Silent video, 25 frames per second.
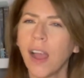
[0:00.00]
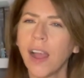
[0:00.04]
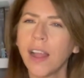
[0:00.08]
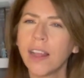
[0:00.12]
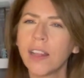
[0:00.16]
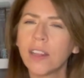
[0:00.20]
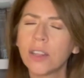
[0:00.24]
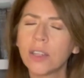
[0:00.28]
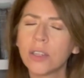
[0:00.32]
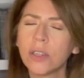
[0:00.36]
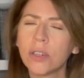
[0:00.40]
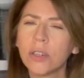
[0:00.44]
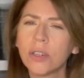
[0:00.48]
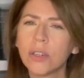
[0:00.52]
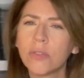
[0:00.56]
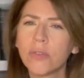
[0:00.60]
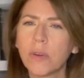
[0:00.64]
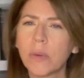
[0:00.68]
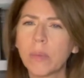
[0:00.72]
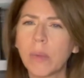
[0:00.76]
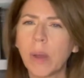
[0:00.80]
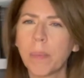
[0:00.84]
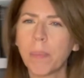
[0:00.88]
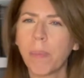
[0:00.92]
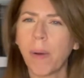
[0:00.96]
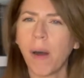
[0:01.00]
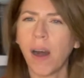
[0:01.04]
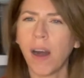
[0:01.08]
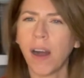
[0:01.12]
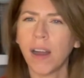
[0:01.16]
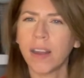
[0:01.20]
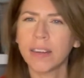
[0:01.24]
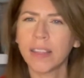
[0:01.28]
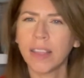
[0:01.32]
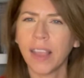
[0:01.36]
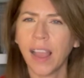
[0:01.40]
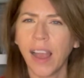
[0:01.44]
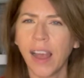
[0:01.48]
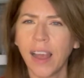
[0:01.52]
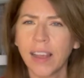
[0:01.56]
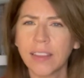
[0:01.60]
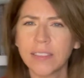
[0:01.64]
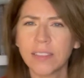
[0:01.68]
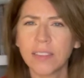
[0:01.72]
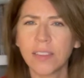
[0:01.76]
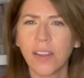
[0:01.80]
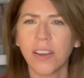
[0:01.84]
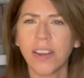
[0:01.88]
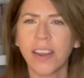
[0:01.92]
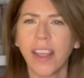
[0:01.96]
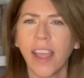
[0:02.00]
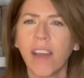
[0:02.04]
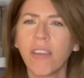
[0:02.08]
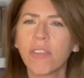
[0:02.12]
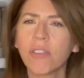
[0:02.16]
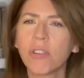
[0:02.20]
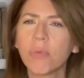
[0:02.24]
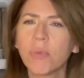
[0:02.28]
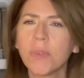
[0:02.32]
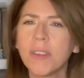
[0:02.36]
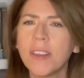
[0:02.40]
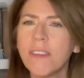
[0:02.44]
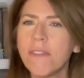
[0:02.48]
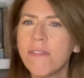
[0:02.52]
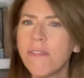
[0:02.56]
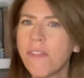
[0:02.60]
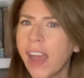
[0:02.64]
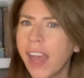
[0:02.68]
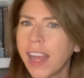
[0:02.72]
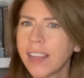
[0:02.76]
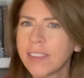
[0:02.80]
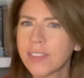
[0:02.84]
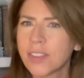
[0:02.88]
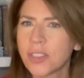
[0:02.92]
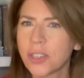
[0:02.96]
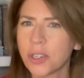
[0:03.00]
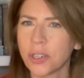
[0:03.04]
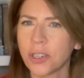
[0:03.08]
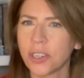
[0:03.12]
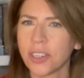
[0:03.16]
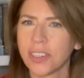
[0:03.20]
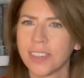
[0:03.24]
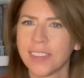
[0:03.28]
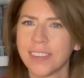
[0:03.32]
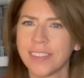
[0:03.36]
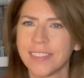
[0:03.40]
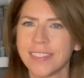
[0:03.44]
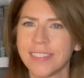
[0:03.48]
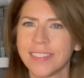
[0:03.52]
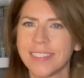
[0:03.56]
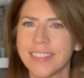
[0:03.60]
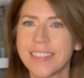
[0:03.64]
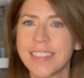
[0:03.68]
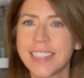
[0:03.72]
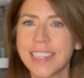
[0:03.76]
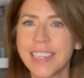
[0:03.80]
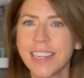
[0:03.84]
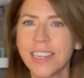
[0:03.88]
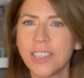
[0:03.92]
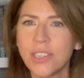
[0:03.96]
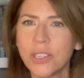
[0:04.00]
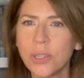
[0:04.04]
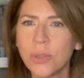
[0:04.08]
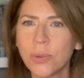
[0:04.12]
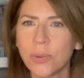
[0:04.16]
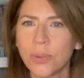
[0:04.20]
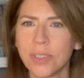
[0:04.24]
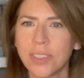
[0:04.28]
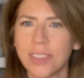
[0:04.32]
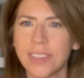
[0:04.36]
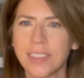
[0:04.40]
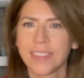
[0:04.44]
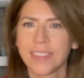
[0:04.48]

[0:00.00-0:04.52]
I learned from a podcast on how to read faster. Stay tuned.